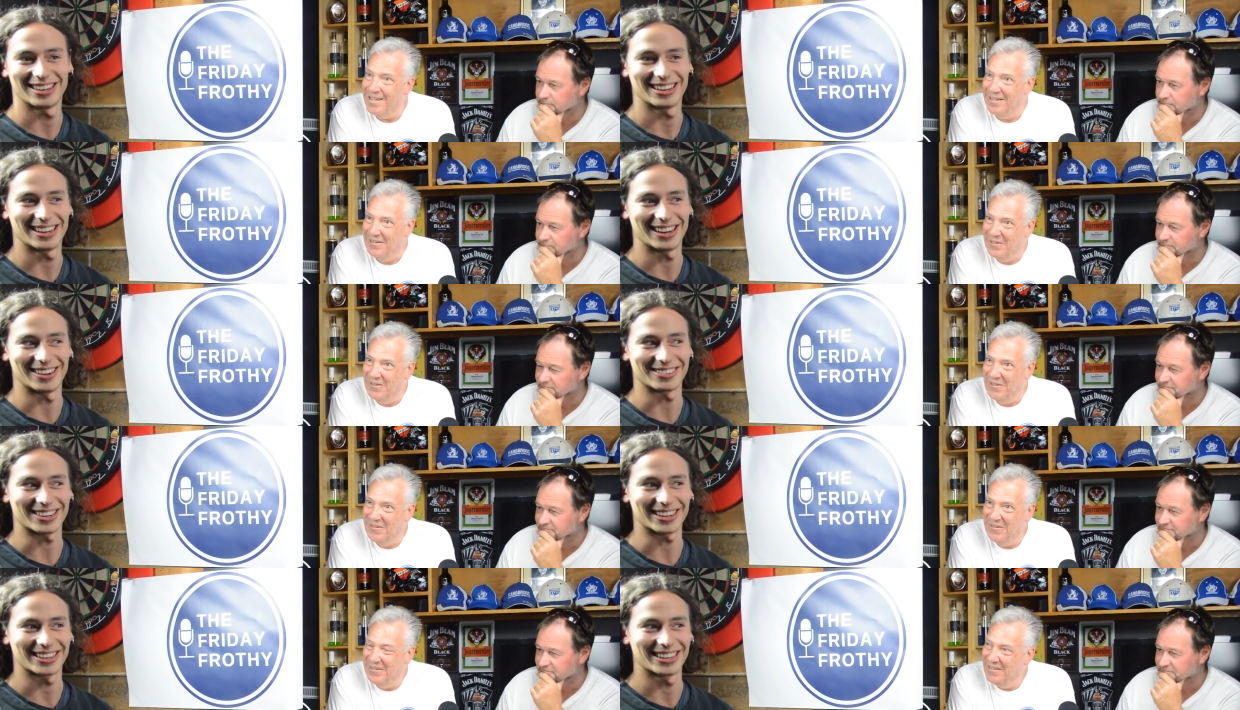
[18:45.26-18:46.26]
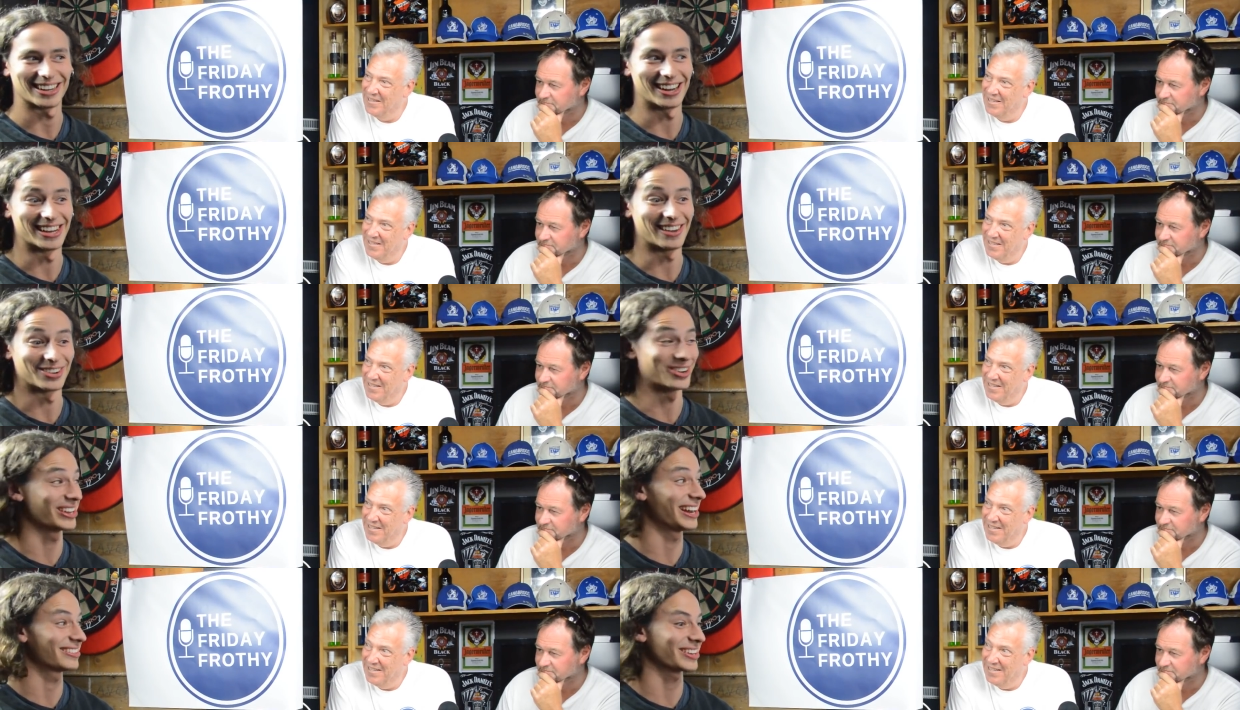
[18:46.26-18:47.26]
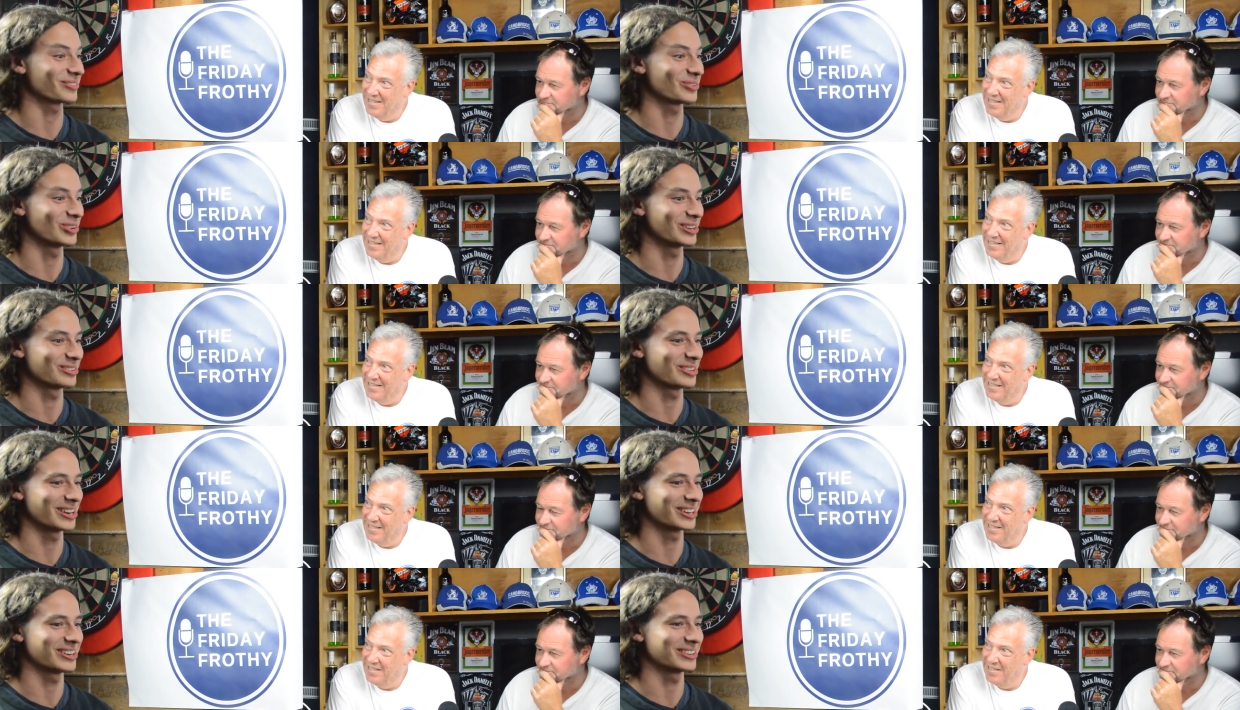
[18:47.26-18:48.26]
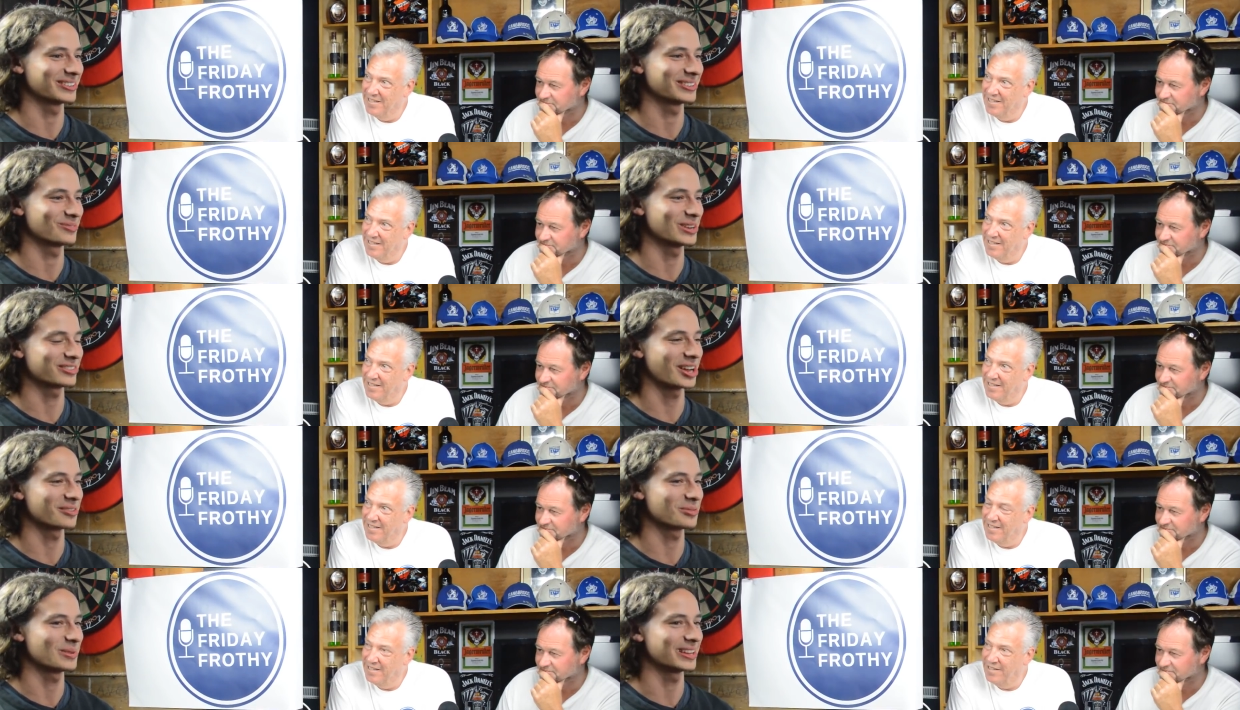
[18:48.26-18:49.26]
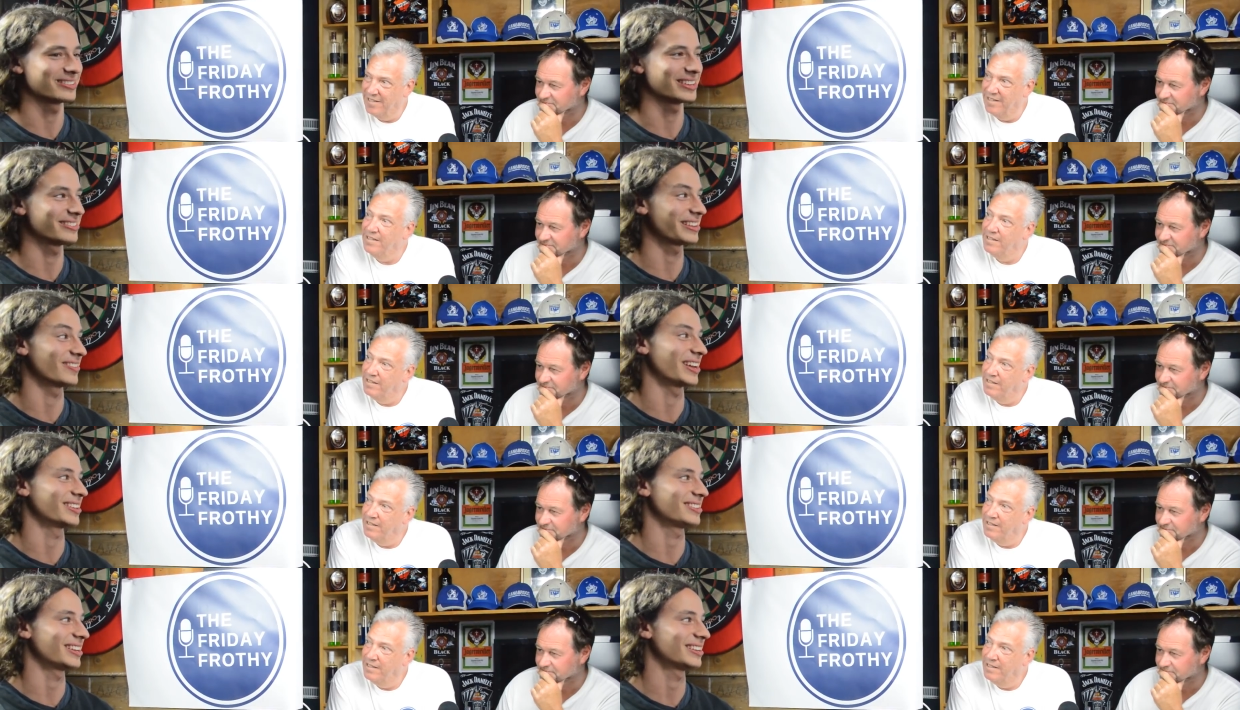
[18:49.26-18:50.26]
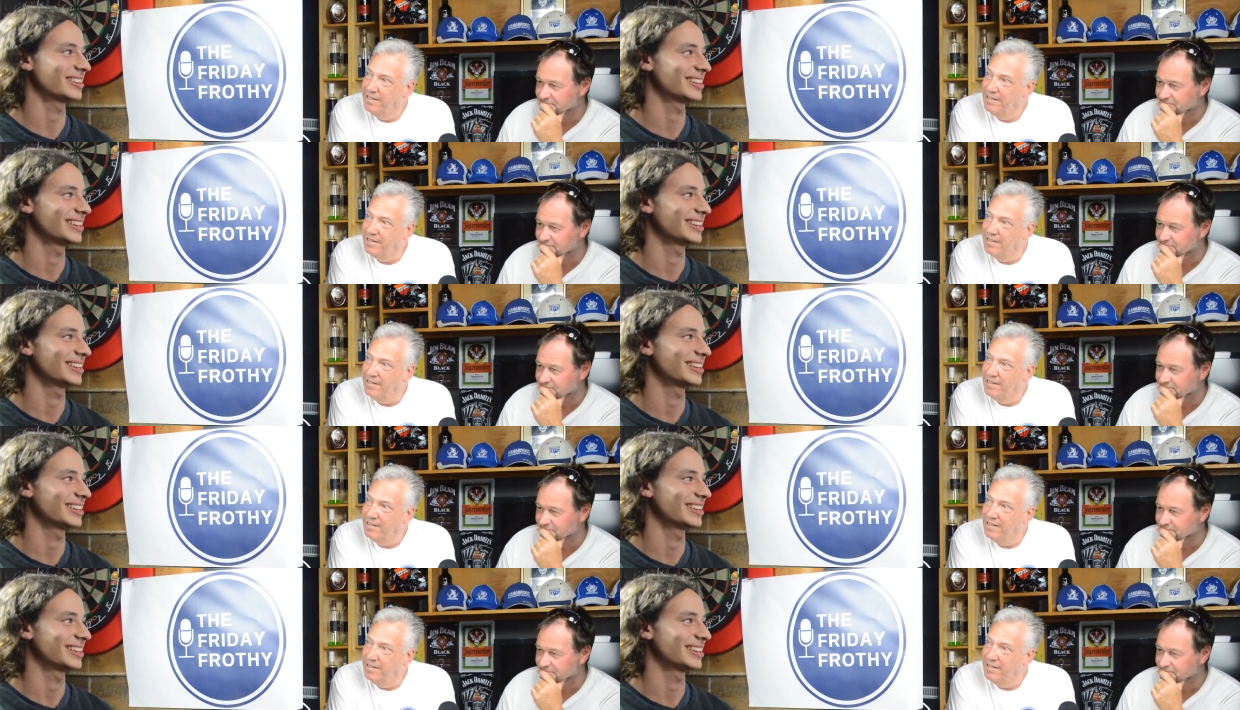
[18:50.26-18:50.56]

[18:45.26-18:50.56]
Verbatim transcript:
Speaker 1: and I was like, I never got the RSAC before. I, was, I kind of went silent for a bit and said seven out of ten.